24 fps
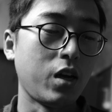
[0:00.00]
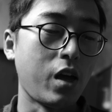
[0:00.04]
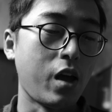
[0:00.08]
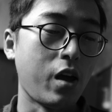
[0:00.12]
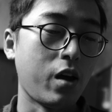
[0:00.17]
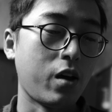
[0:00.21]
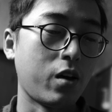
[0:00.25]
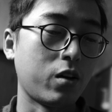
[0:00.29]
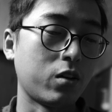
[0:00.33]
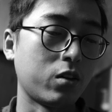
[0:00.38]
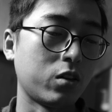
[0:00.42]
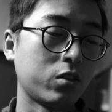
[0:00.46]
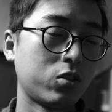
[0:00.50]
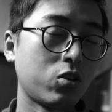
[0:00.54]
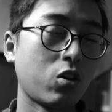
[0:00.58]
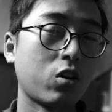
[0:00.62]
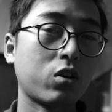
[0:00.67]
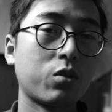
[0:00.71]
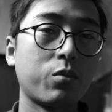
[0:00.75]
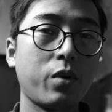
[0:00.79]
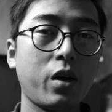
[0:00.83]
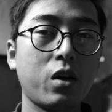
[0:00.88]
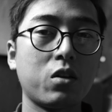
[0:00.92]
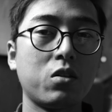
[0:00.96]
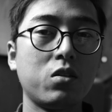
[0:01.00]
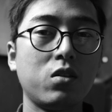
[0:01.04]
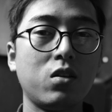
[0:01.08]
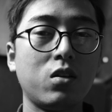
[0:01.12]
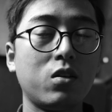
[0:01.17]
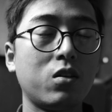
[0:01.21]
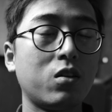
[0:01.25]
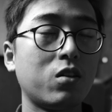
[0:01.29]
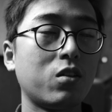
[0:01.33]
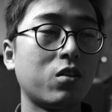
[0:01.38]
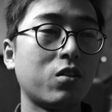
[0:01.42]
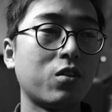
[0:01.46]
Uh, talk about
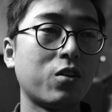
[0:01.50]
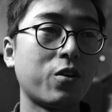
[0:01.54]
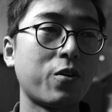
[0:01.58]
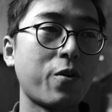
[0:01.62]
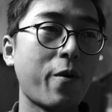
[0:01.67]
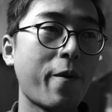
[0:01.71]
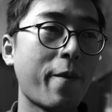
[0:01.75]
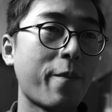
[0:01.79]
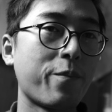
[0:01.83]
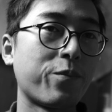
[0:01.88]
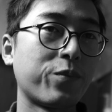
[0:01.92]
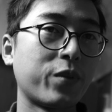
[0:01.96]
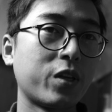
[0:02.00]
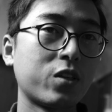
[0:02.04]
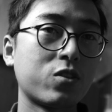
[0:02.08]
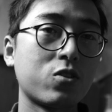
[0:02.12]
the um,